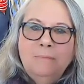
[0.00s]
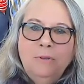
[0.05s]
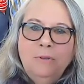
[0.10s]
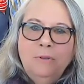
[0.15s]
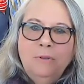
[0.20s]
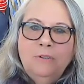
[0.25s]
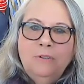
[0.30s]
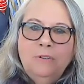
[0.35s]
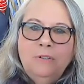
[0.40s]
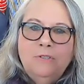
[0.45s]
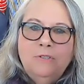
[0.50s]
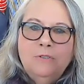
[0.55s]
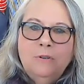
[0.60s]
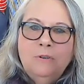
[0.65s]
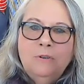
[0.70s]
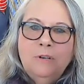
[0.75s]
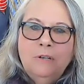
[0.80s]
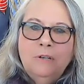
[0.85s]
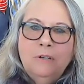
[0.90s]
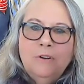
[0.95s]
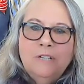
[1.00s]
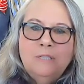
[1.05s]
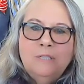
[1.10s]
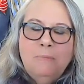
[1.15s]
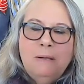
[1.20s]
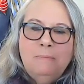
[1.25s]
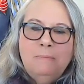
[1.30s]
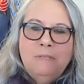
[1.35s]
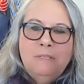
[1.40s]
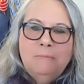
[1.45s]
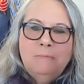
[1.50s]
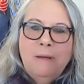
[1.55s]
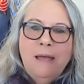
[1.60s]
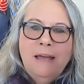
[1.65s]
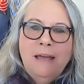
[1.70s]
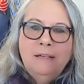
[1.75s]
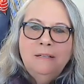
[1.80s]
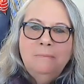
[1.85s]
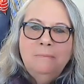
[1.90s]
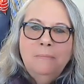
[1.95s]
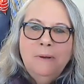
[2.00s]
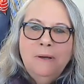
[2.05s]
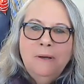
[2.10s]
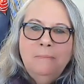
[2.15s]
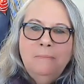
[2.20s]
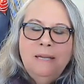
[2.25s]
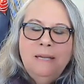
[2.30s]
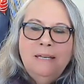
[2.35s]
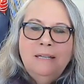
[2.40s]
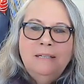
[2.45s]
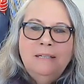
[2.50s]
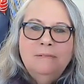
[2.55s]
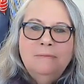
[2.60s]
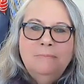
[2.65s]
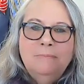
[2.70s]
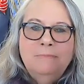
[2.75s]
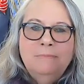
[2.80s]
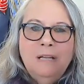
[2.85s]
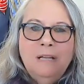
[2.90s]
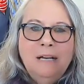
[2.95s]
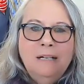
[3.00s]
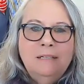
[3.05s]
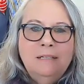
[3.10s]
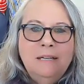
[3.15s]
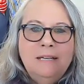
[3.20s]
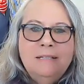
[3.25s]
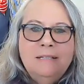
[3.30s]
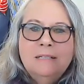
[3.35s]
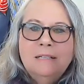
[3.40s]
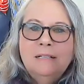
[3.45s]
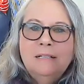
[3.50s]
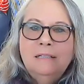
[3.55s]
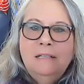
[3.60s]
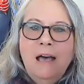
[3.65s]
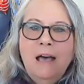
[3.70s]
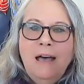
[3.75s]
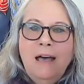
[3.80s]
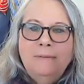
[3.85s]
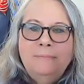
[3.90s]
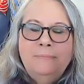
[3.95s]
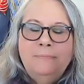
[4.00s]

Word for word: pull it under across baby's back and bum and a nice little knot.